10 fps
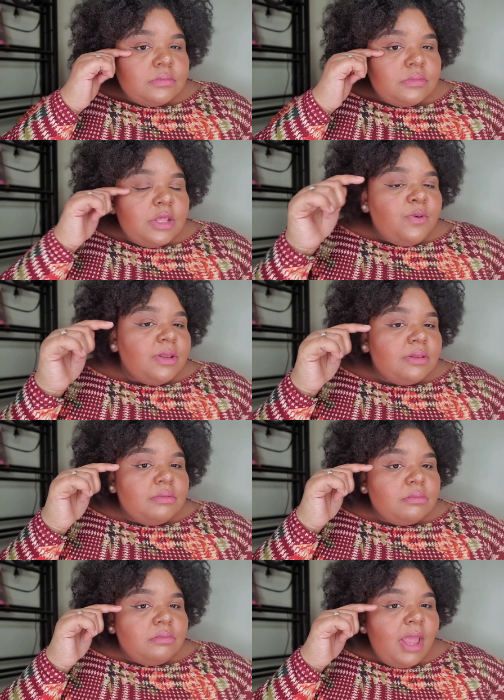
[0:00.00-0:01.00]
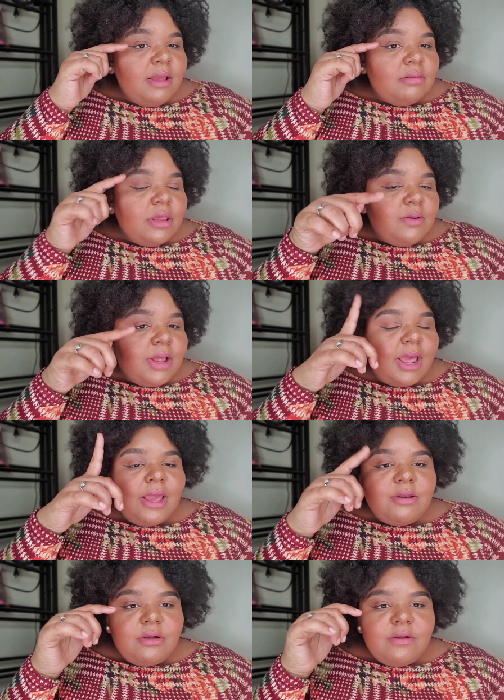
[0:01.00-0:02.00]
liquid matte liquid
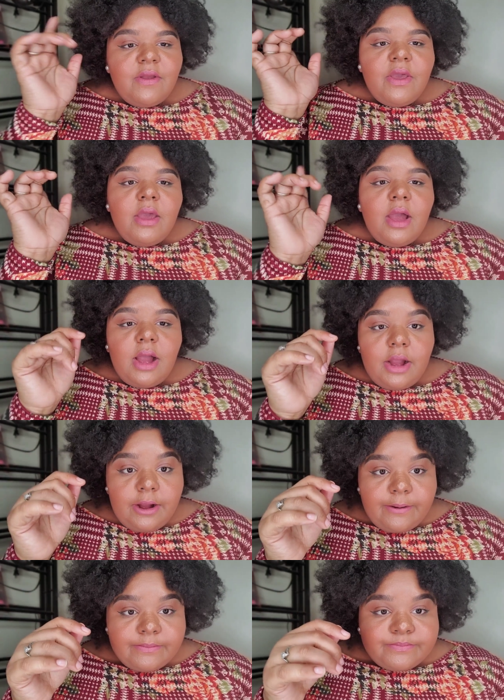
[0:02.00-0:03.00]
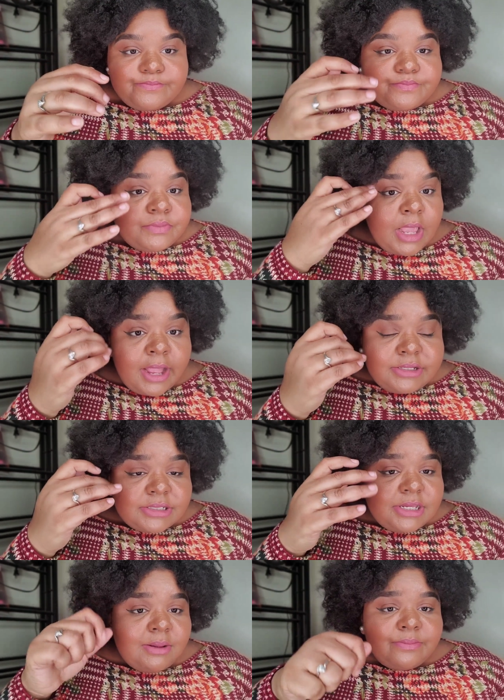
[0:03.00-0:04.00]
eyeliner, um, and just
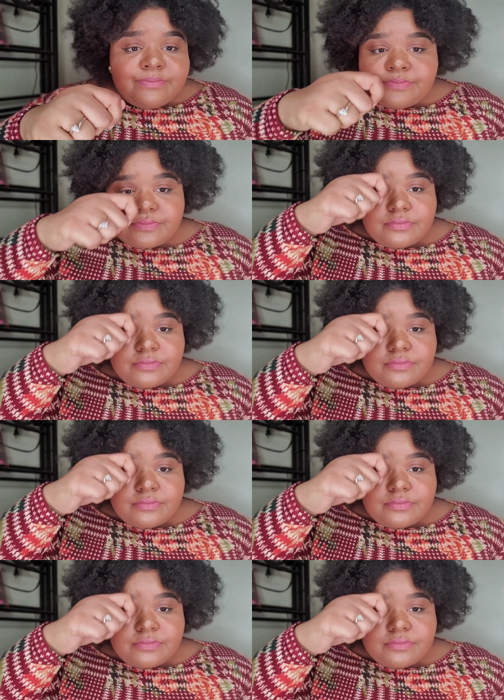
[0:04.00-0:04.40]
some